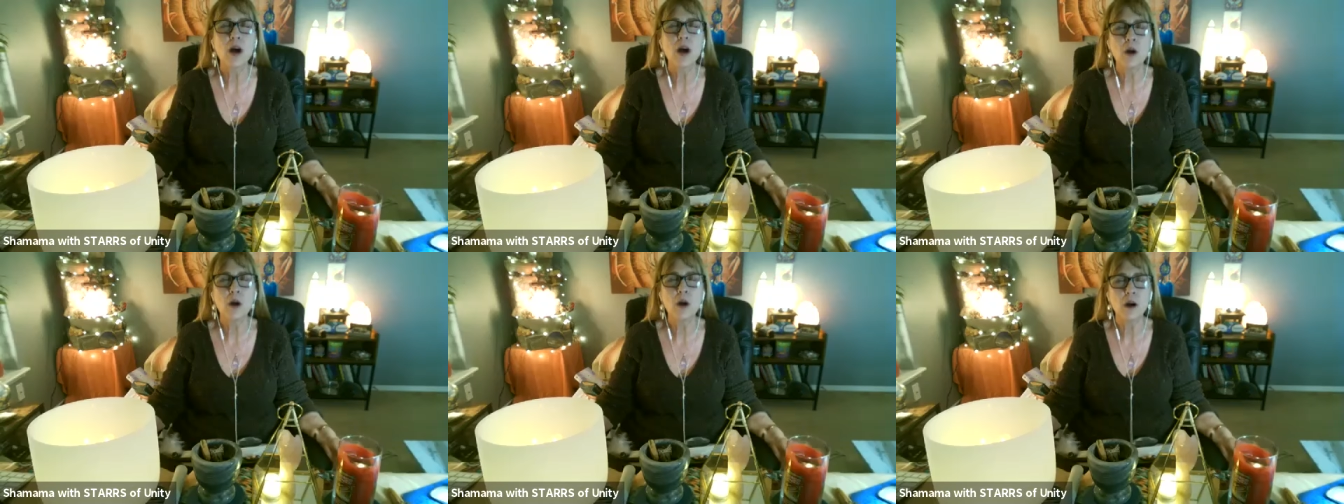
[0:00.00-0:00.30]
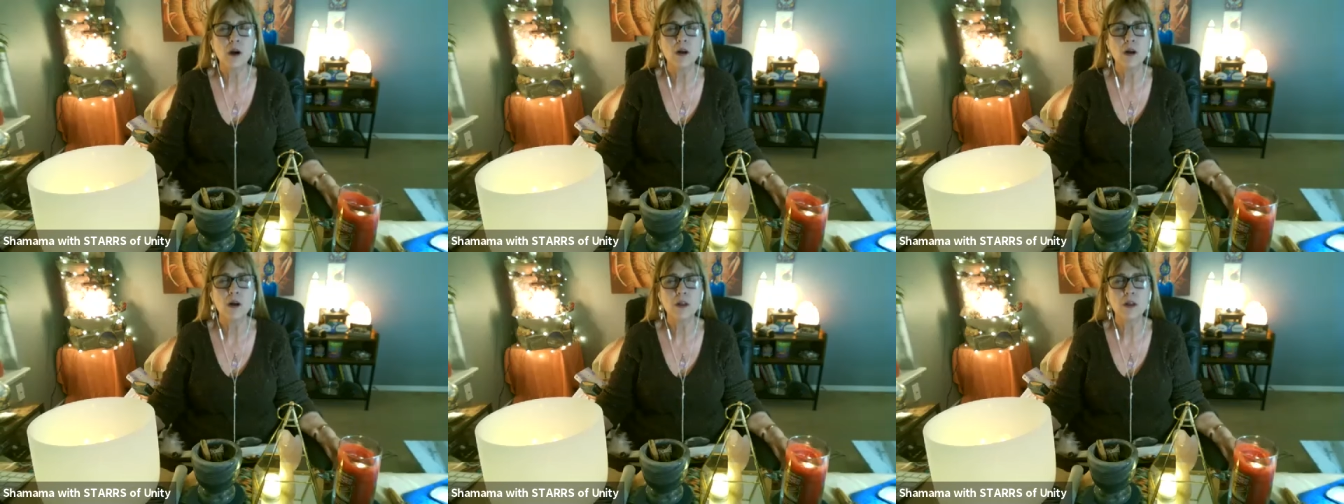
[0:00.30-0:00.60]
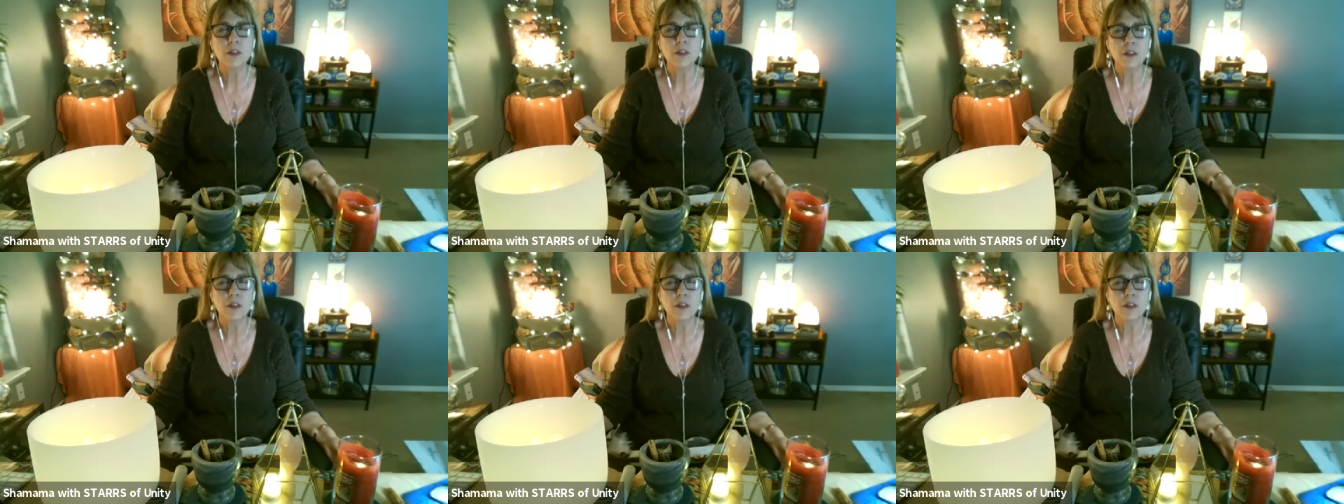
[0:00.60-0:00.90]
all the
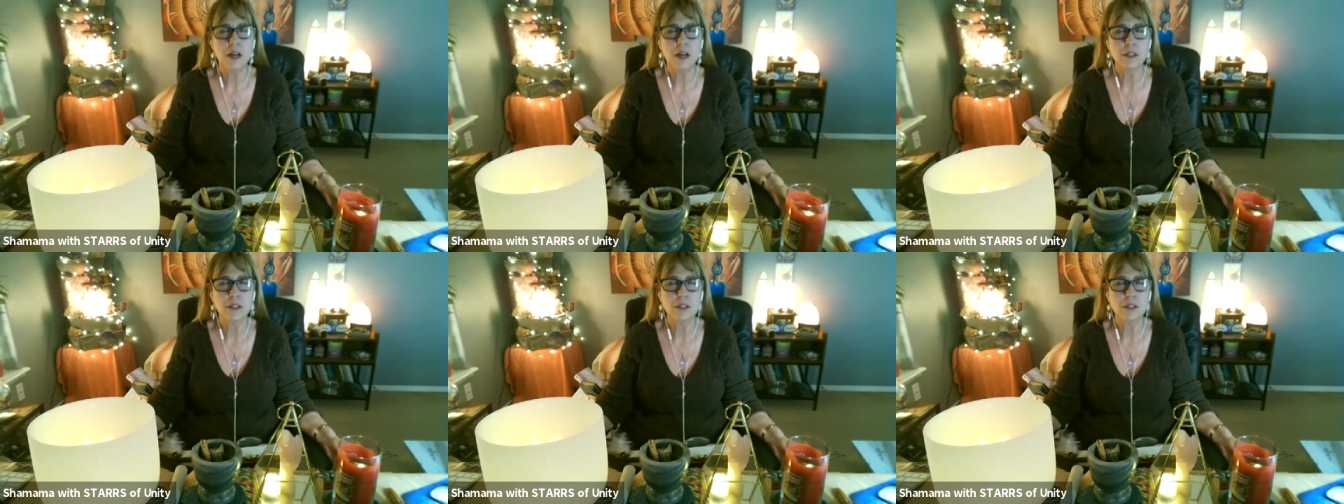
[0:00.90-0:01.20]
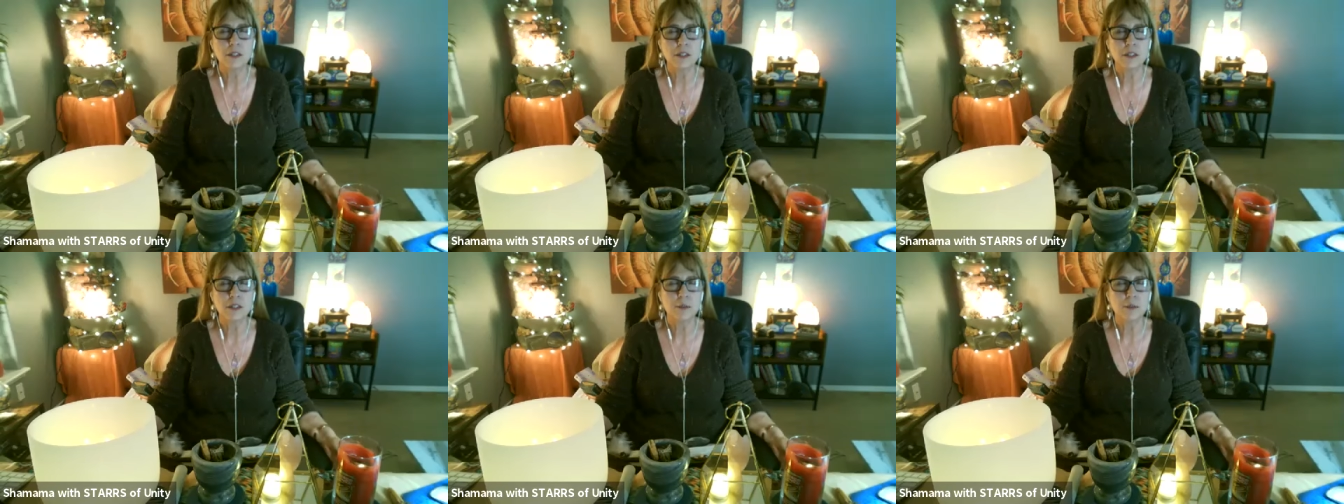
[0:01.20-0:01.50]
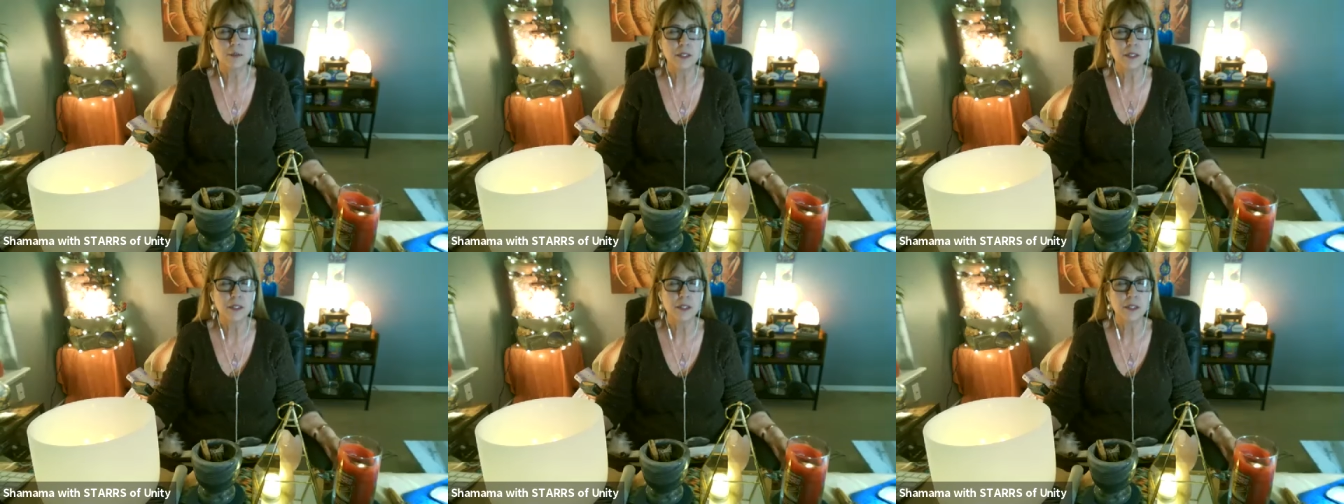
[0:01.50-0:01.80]
thoughts and the
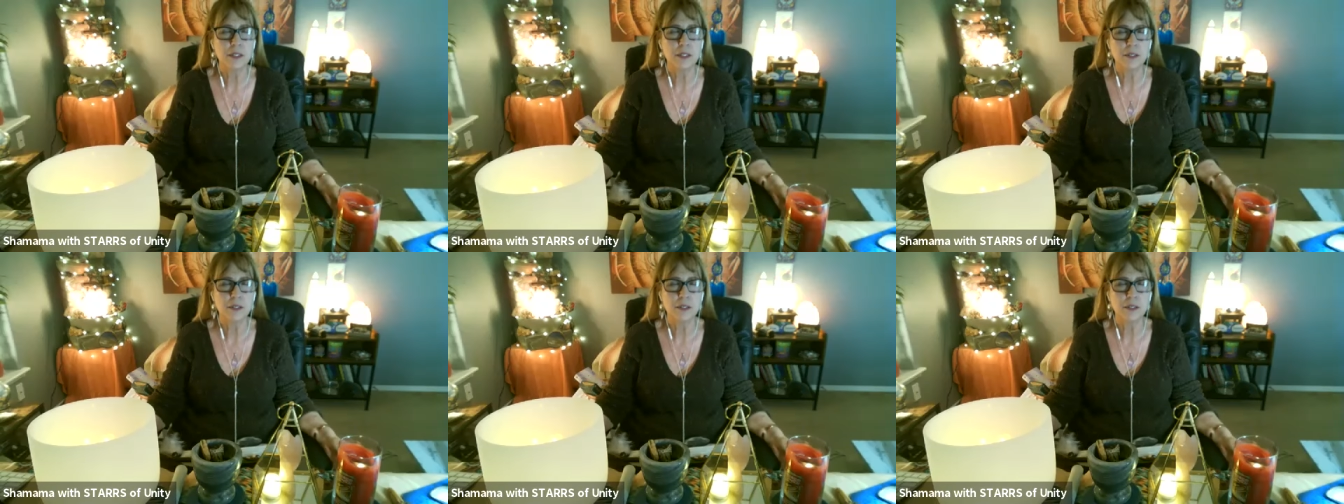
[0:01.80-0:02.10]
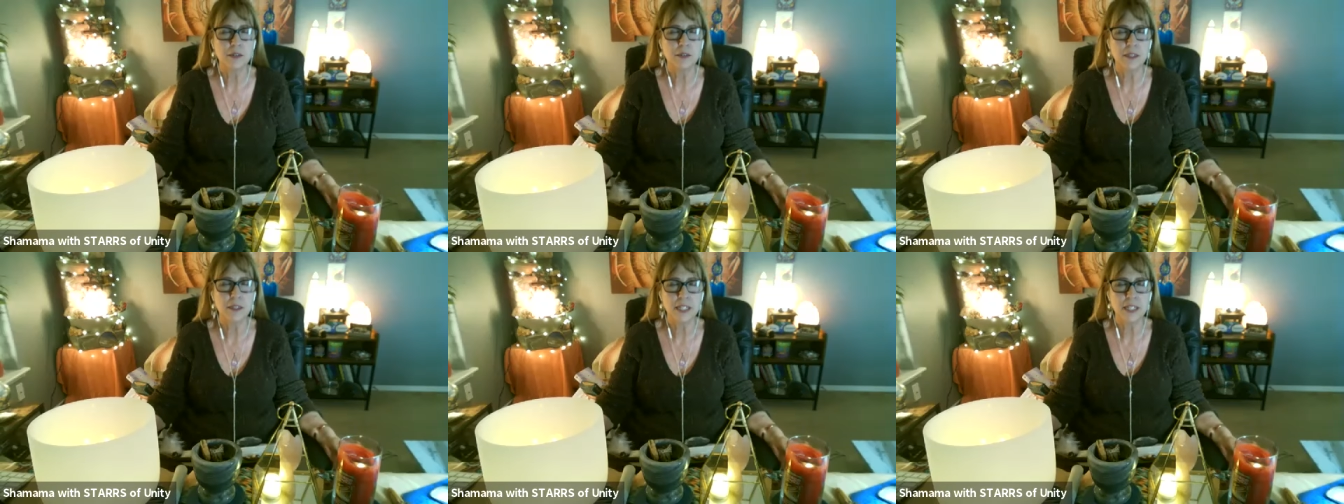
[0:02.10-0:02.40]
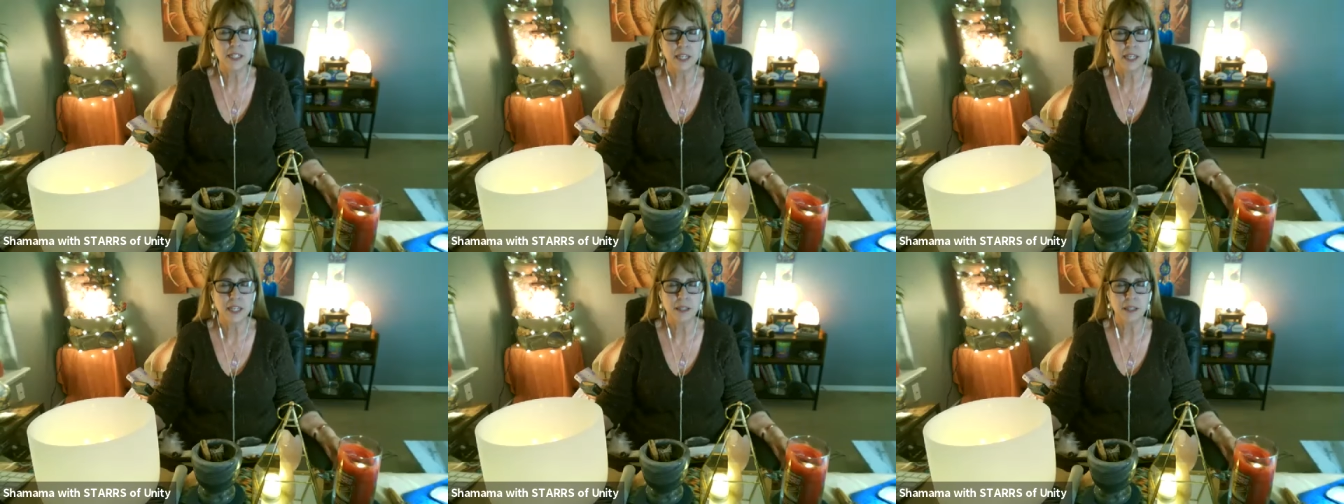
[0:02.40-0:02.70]
busyness of the
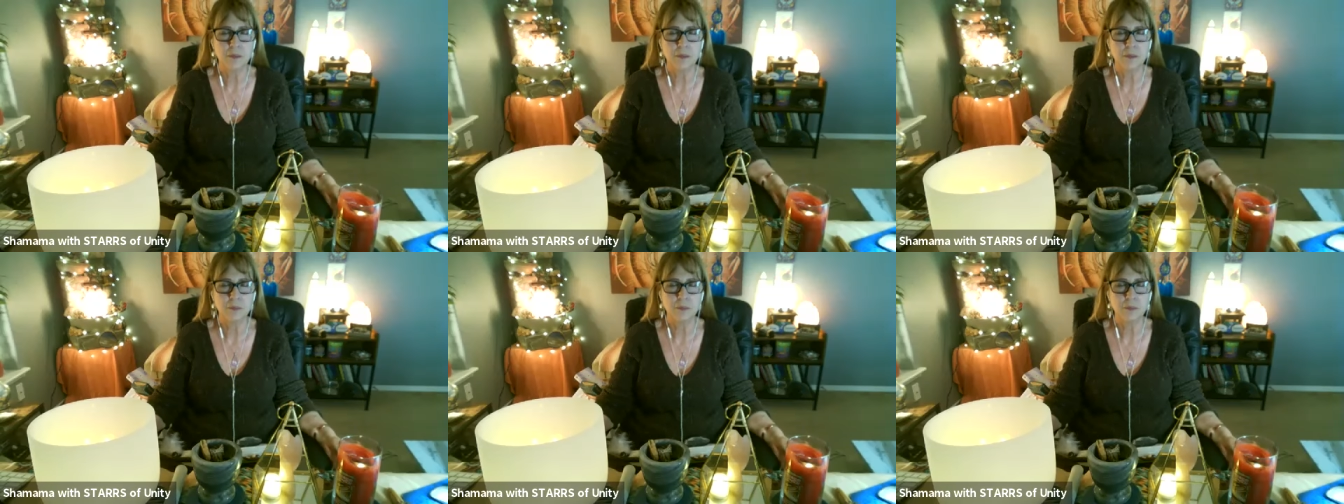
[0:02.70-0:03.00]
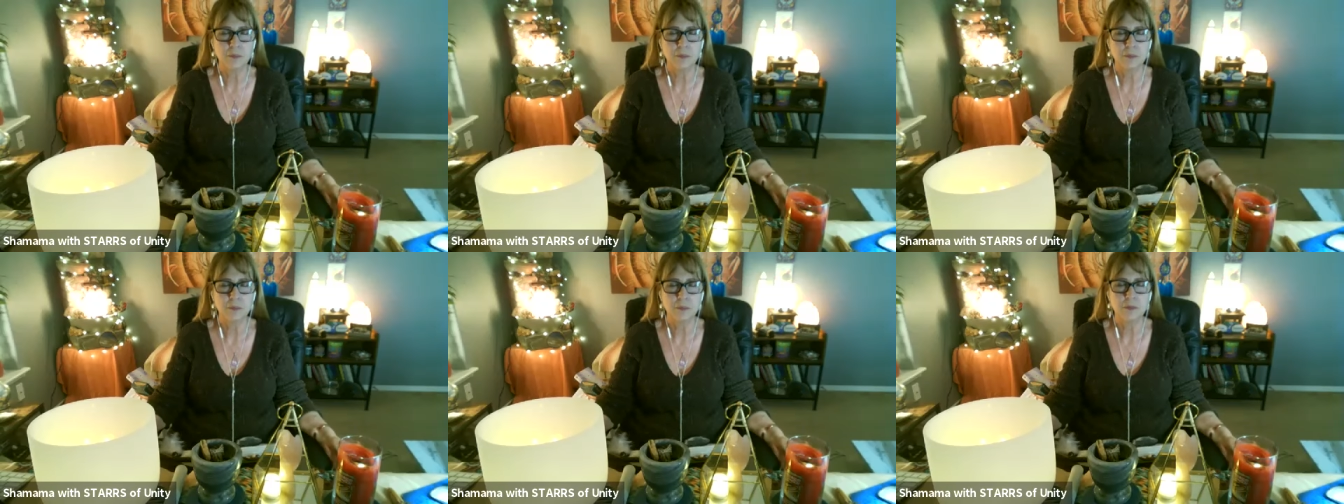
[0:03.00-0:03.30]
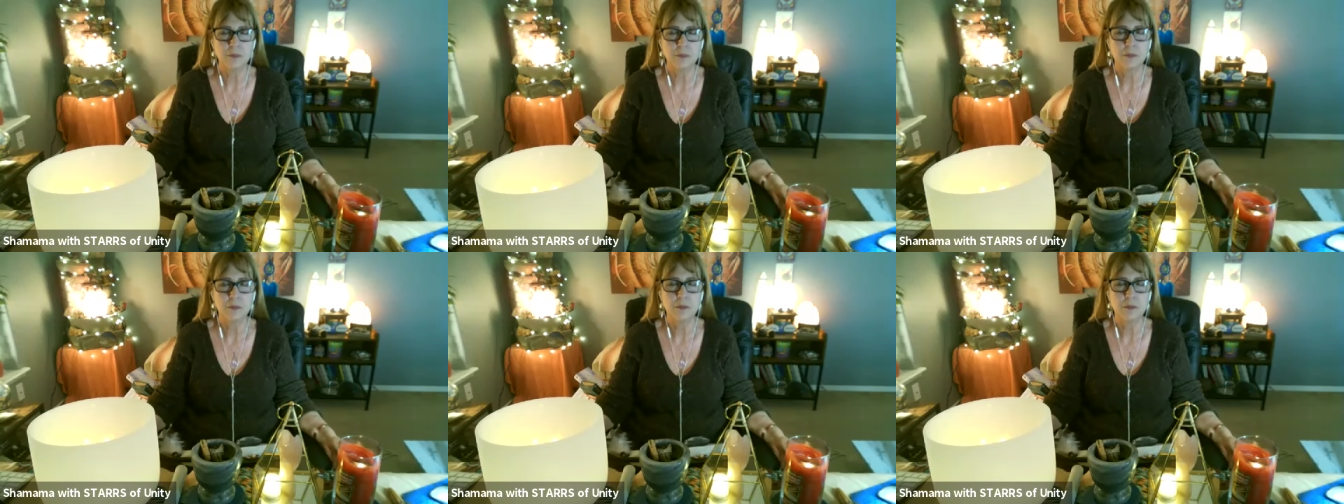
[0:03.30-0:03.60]
day
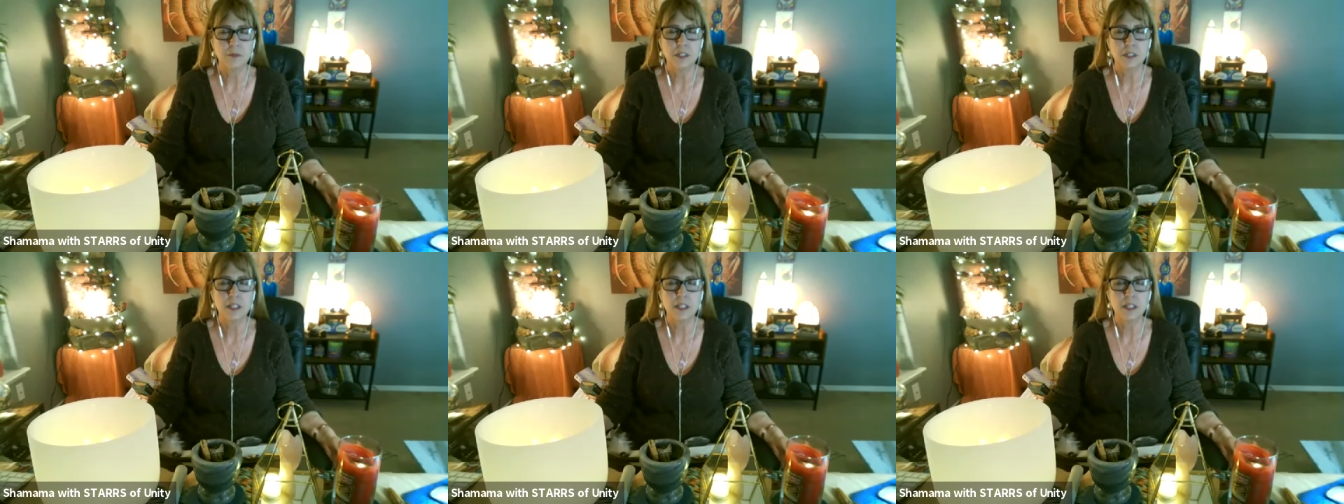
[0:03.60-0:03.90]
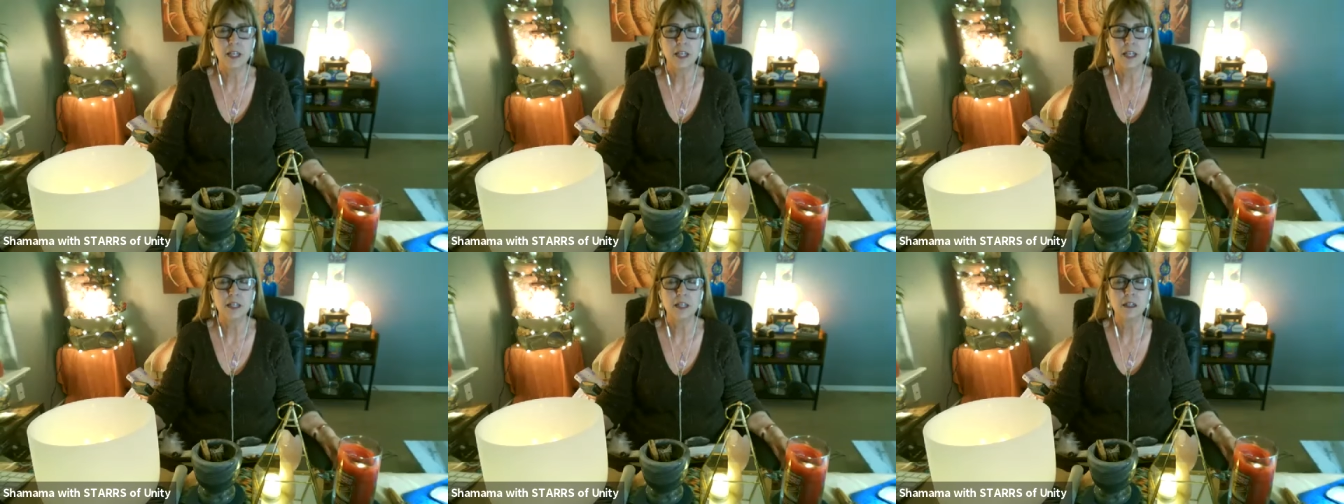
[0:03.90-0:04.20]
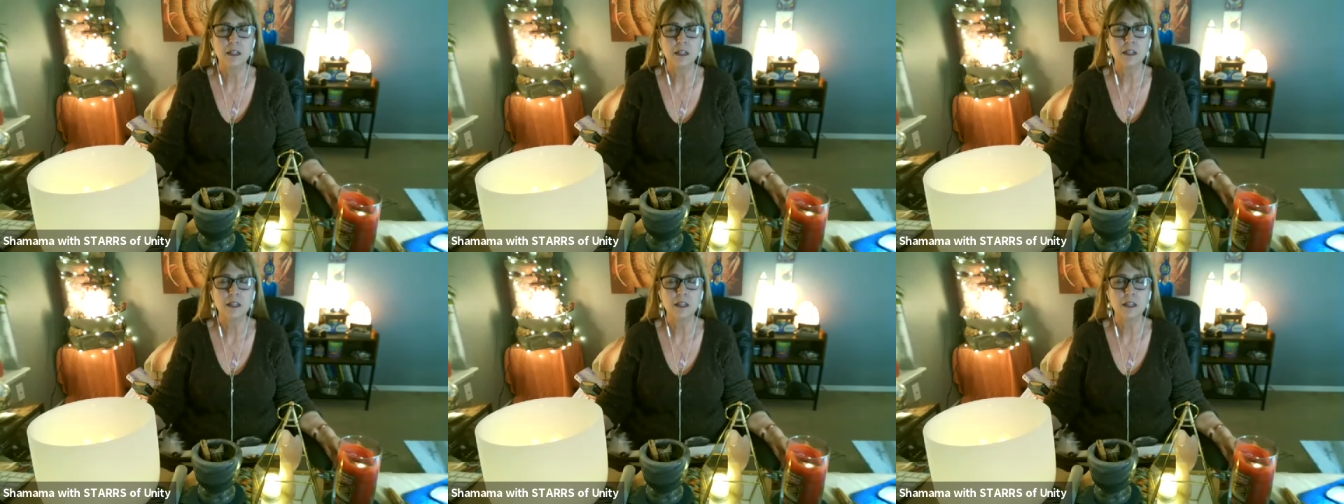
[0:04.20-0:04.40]
to take